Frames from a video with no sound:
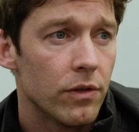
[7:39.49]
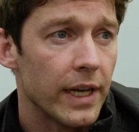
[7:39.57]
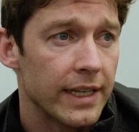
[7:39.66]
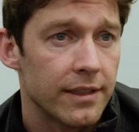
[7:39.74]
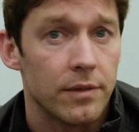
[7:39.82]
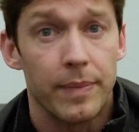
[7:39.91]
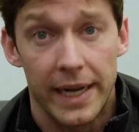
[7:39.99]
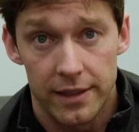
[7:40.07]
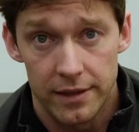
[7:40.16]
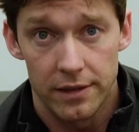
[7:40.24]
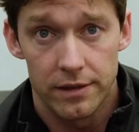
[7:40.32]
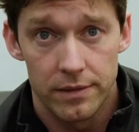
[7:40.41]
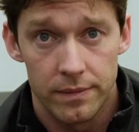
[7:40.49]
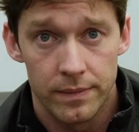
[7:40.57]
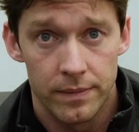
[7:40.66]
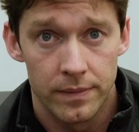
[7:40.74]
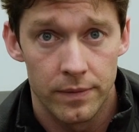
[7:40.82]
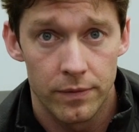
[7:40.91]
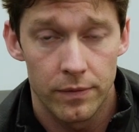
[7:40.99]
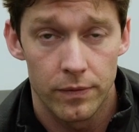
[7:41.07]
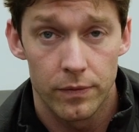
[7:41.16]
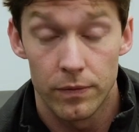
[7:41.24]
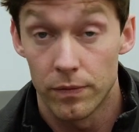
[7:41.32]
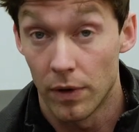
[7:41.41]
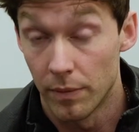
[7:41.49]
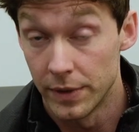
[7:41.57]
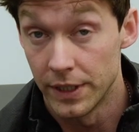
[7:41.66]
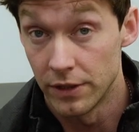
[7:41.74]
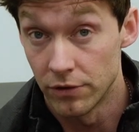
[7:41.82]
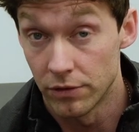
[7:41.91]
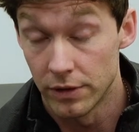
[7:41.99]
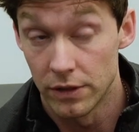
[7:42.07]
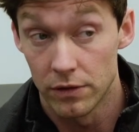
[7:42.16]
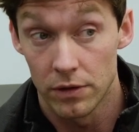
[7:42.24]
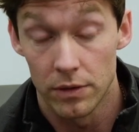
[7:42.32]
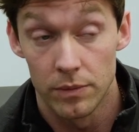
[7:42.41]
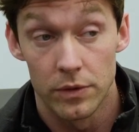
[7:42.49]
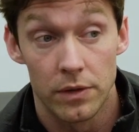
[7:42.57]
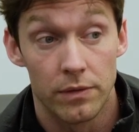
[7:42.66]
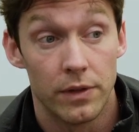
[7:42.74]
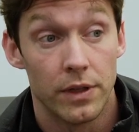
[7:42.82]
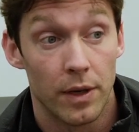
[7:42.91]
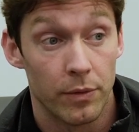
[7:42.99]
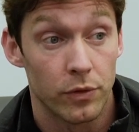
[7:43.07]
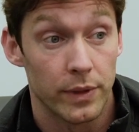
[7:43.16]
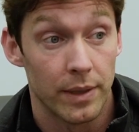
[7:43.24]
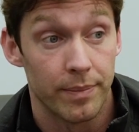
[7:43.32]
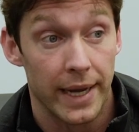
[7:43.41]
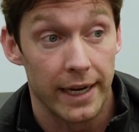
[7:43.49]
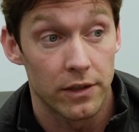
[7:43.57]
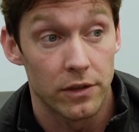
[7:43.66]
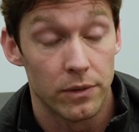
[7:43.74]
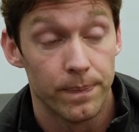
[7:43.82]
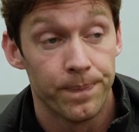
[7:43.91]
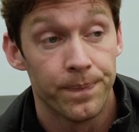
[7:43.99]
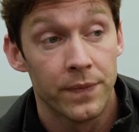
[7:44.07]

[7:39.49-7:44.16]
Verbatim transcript: expected from an injury in terms of the numbers we get back to?